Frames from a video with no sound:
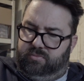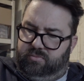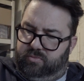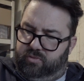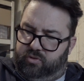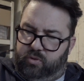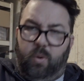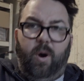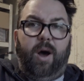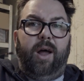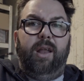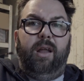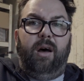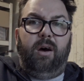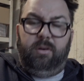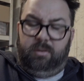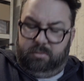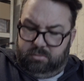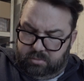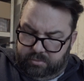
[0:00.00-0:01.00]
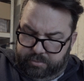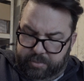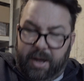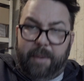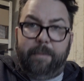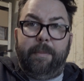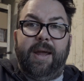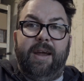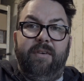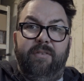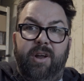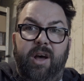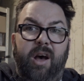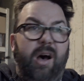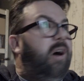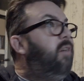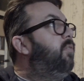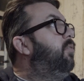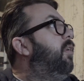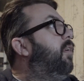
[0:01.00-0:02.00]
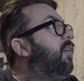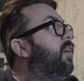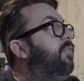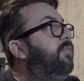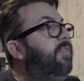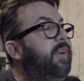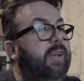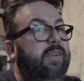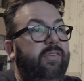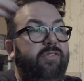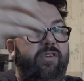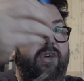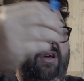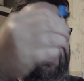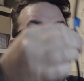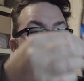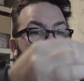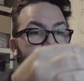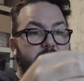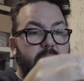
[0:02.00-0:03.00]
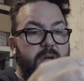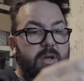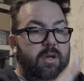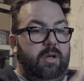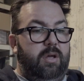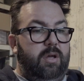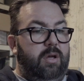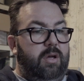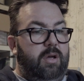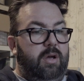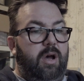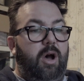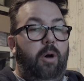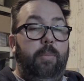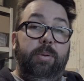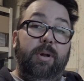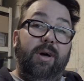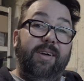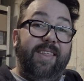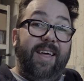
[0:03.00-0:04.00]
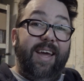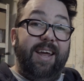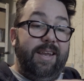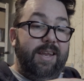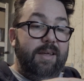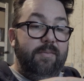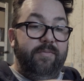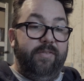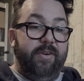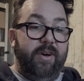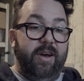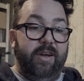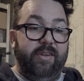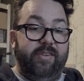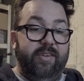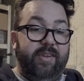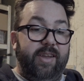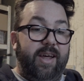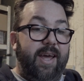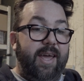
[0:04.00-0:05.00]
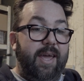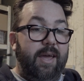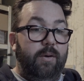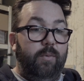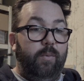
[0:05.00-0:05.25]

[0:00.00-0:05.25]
It's quite long, about 1.5 meters long I think, so I'll plug that in the inverter today.